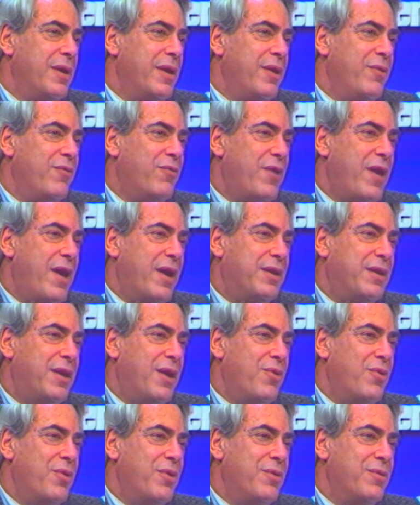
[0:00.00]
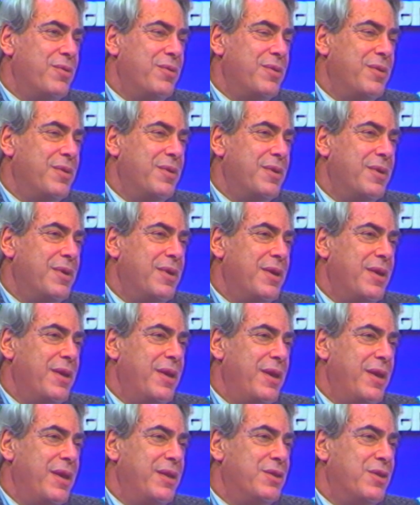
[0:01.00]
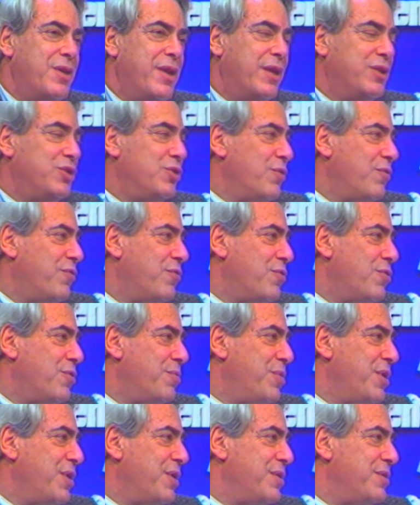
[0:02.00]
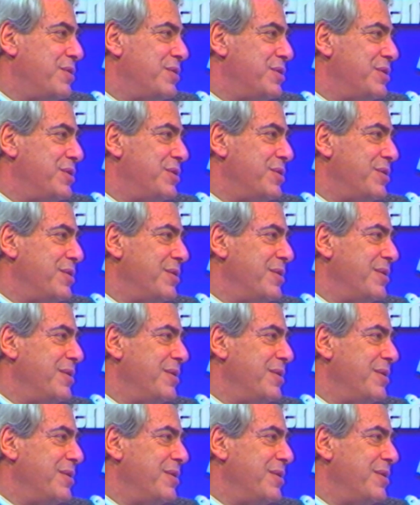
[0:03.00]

In fact, our intellectual forebears